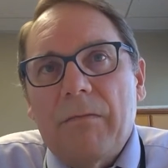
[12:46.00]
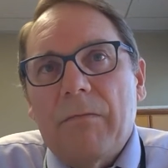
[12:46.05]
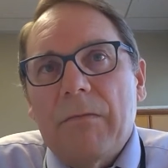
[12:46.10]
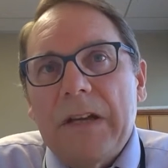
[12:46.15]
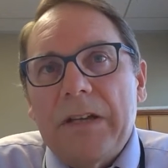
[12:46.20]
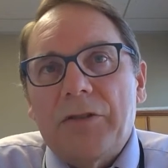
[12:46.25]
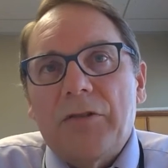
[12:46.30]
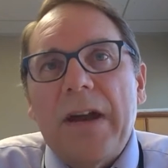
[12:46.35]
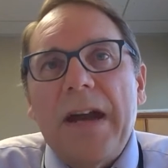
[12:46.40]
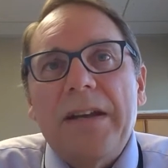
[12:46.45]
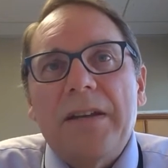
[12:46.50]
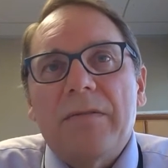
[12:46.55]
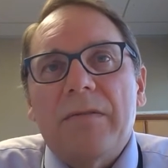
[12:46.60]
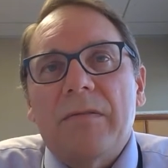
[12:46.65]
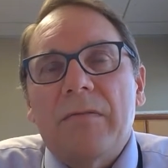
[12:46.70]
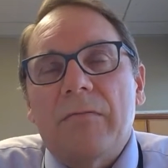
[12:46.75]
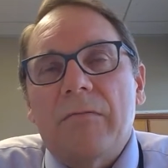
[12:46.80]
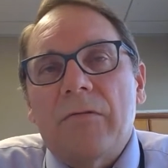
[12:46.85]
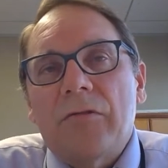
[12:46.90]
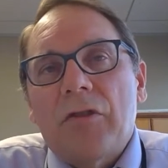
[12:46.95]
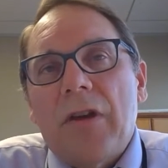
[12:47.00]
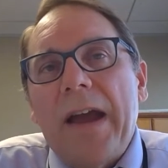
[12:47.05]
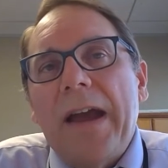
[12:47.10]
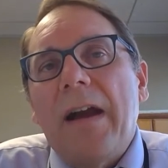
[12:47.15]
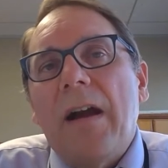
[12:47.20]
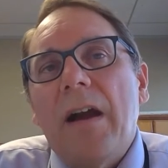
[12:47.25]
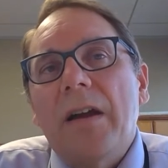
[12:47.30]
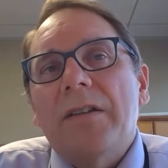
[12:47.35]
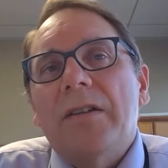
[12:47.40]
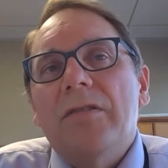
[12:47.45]
we try
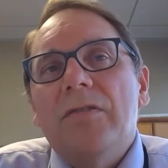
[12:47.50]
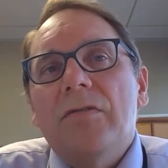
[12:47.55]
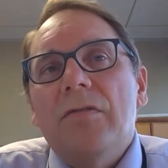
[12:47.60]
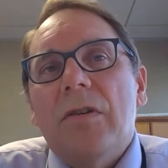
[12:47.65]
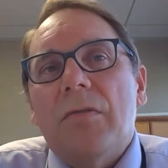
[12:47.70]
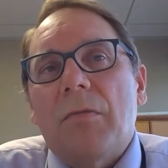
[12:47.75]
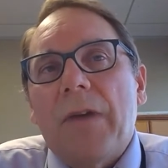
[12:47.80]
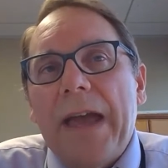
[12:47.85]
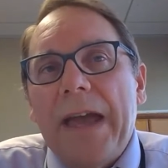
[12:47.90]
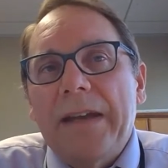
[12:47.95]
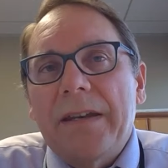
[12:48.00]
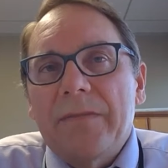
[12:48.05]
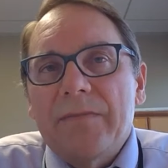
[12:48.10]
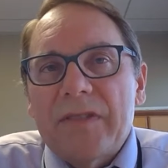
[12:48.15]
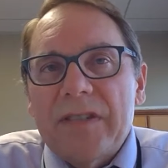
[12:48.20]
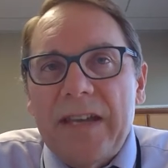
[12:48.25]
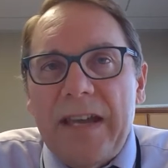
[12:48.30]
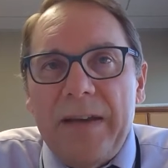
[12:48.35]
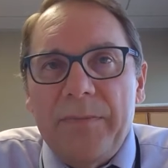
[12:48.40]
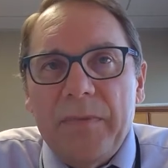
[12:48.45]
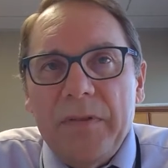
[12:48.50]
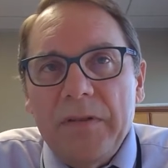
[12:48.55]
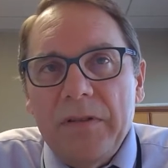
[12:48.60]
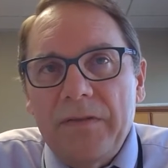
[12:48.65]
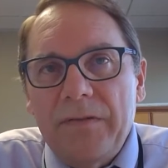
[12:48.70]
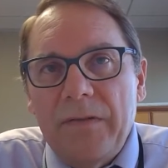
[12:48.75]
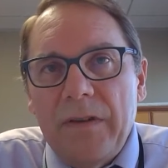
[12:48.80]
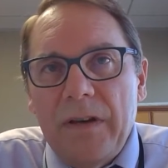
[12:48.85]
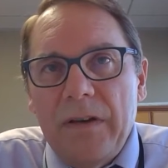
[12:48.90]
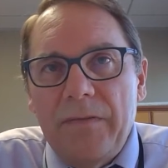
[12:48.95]
hard to do a random
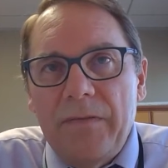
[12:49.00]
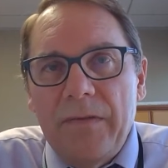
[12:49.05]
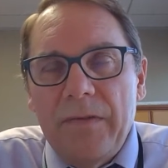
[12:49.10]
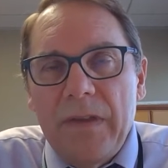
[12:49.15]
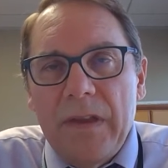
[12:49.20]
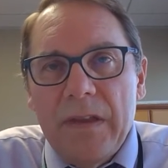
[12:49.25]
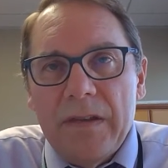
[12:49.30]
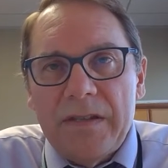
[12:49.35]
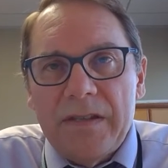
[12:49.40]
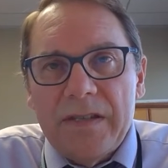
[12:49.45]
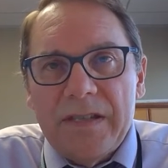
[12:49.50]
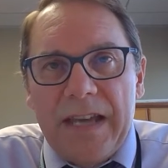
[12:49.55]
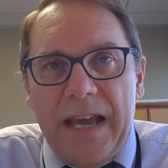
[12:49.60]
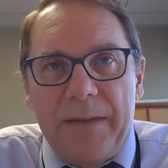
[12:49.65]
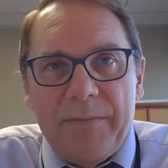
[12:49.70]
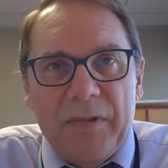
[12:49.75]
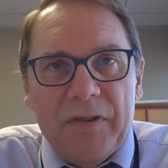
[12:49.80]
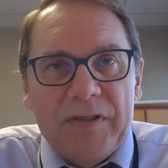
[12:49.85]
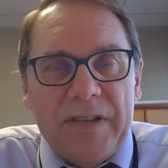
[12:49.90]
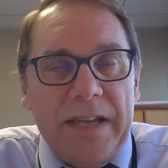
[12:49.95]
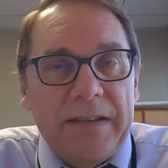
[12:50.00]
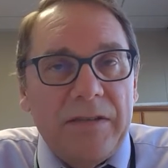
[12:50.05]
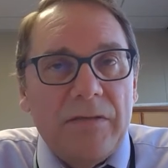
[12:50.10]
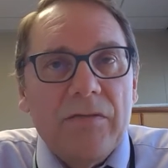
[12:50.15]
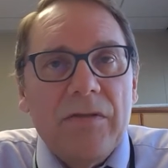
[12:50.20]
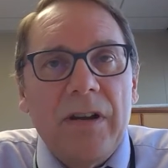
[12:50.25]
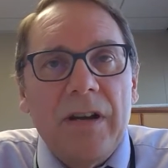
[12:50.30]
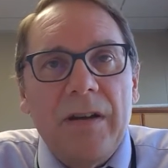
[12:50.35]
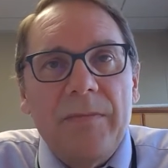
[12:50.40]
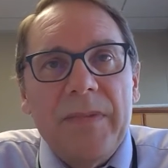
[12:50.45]
sample of the samples that
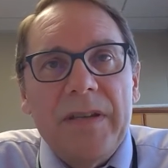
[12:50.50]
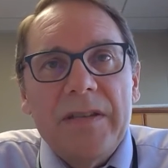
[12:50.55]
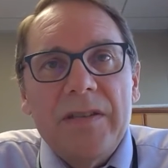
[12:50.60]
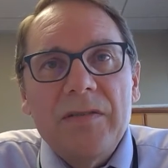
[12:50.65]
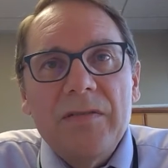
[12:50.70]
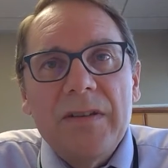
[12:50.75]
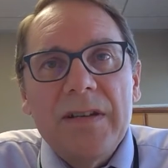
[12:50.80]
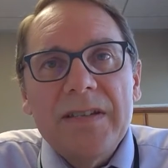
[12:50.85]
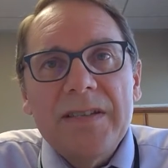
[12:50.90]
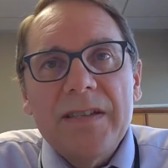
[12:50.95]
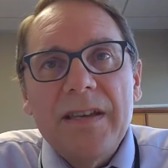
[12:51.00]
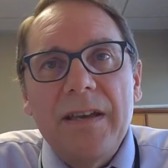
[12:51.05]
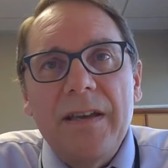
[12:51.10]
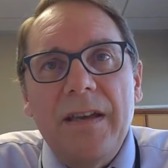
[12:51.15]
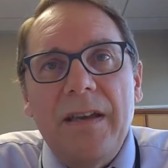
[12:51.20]
do come into us,